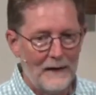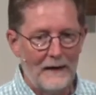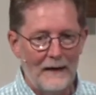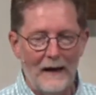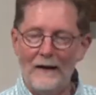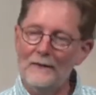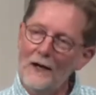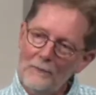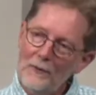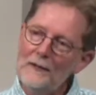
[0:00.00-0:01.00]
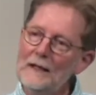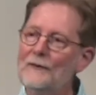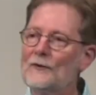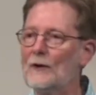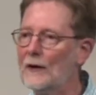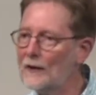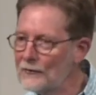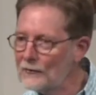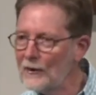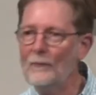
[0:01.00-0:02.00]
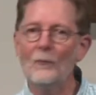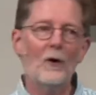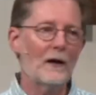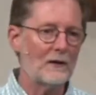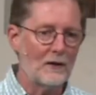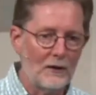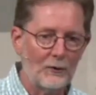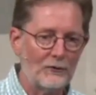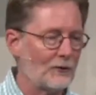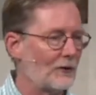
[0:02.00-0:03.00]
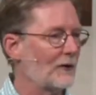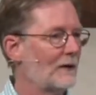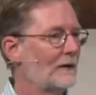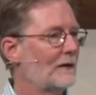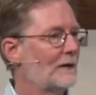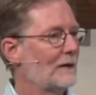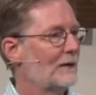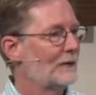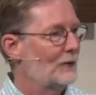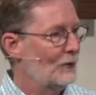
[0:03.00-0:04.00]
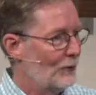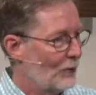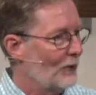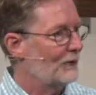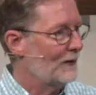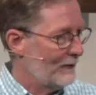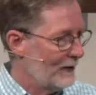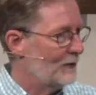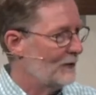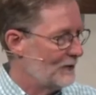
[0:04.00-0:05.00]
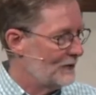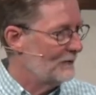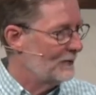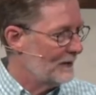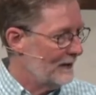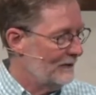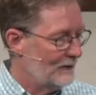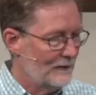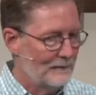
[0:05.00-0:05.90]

And their beliefs are somewhat closer to ordinary Christian beliefs.